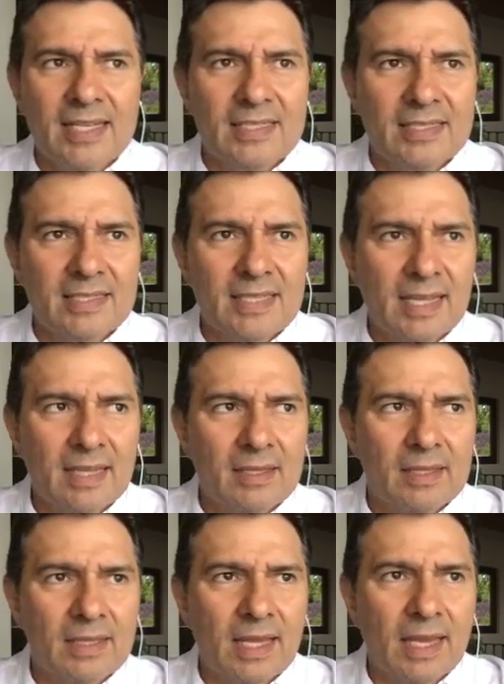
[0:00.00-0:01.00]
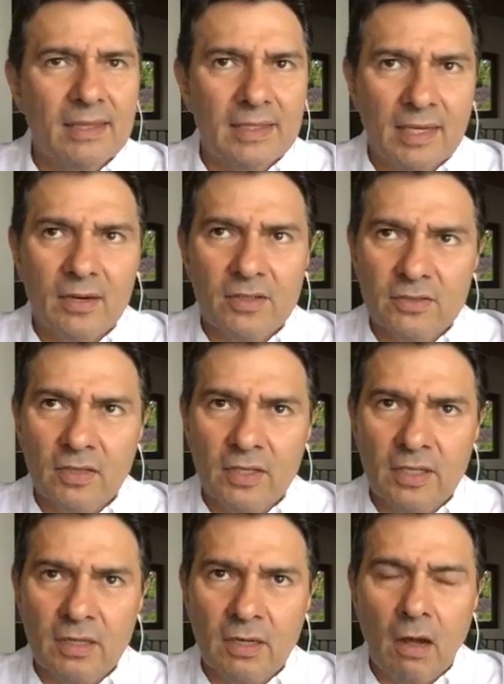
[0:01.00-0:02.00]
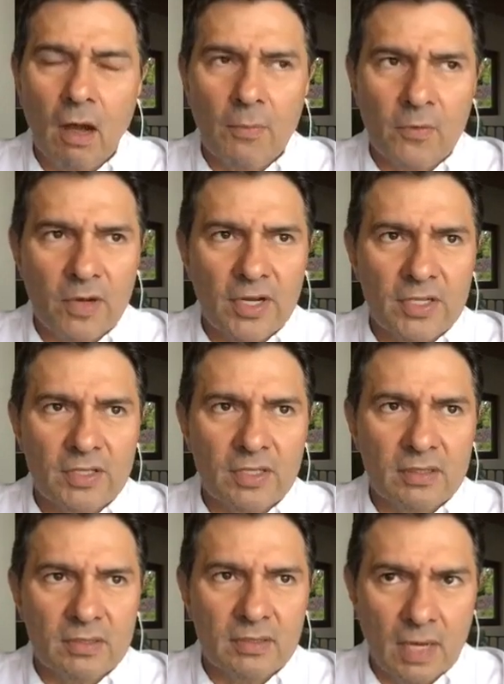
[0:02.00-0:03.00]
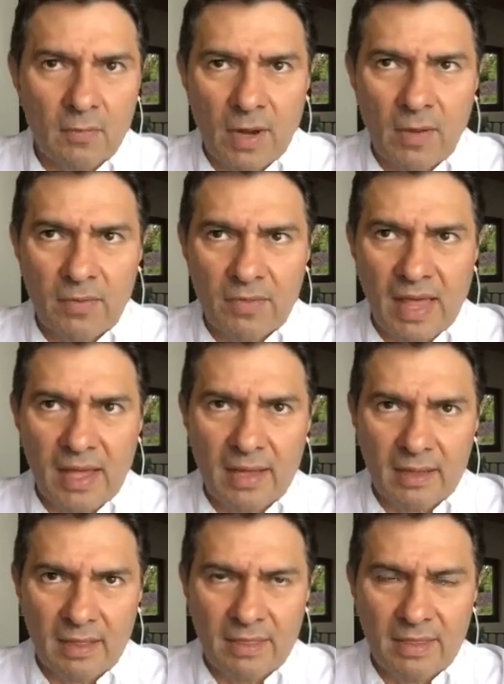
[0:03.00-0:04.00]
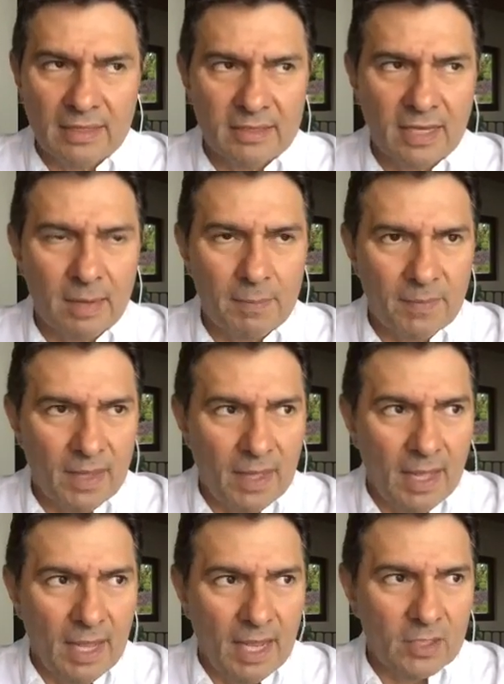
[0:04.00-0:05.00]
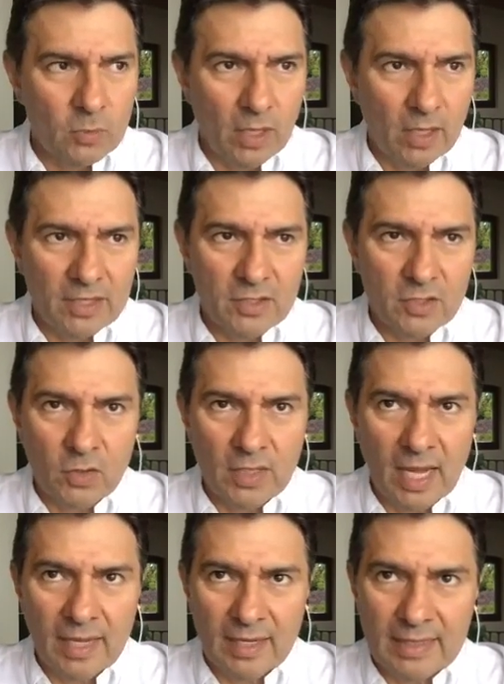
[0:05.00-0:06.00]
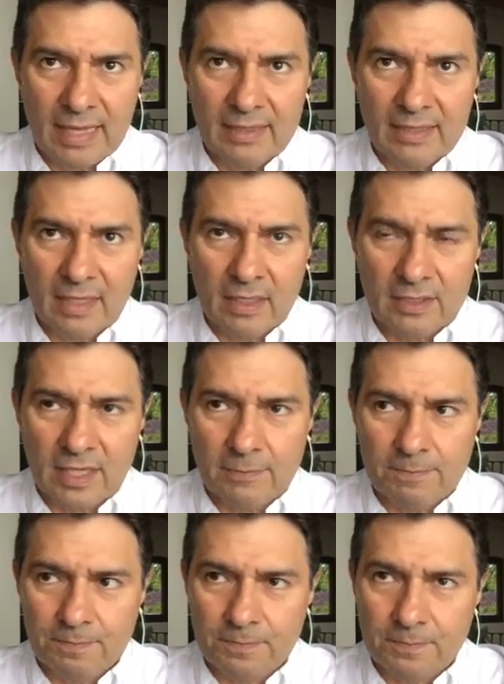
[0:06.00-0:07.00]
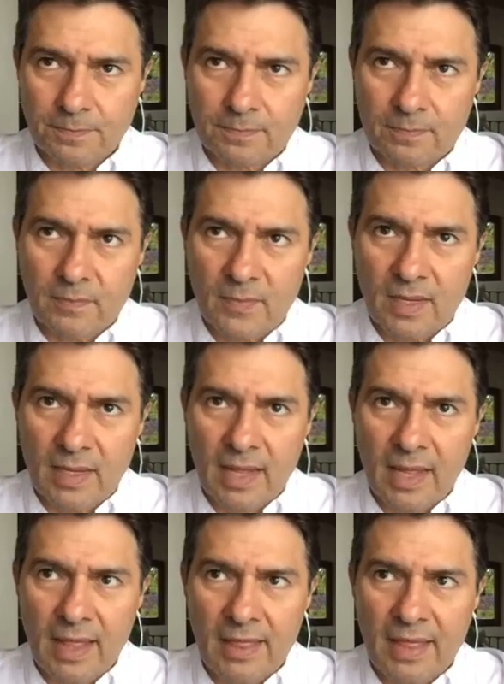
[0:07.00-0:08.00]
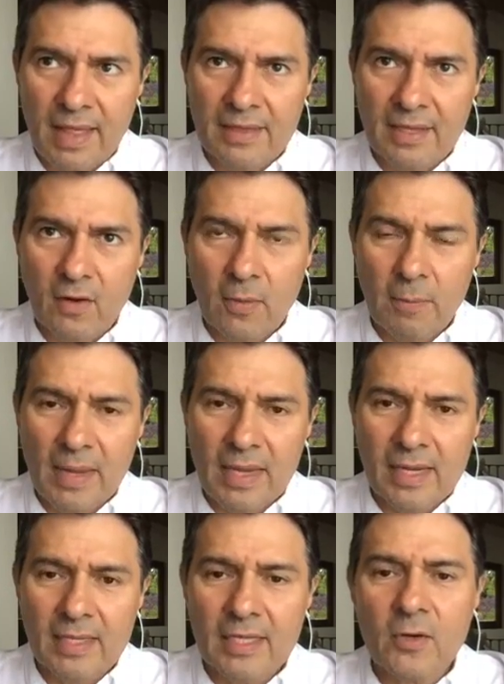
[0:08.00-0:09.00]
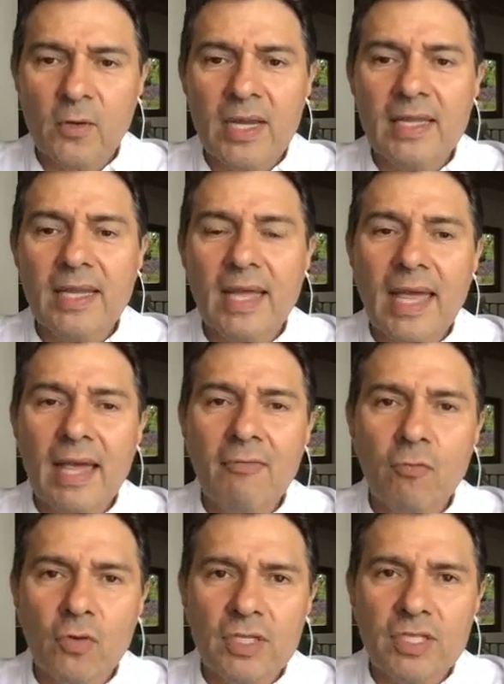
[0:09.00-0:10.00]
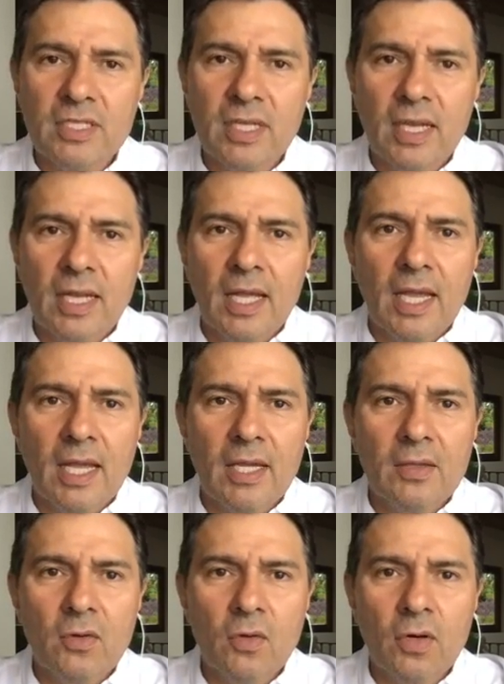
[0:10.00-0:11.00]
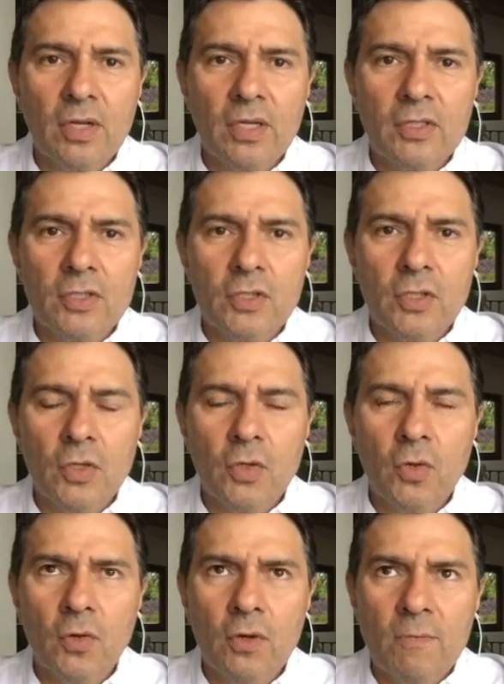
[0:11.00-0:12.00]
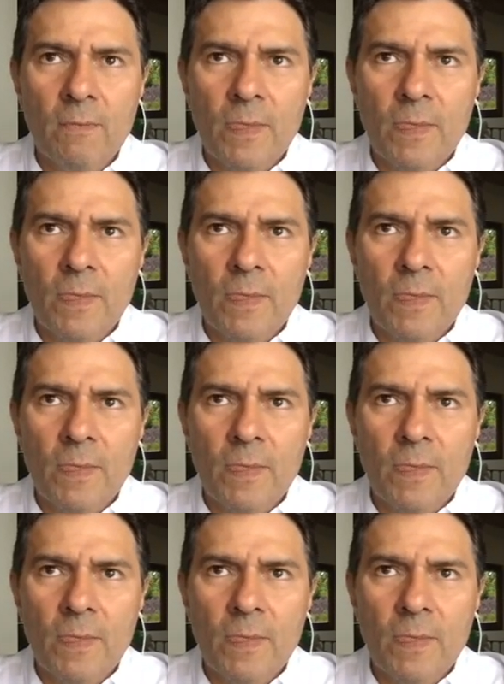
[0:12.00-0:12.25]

saying that they are starting operations around that time, as well as United and Delta, and that they are making great efforts in order to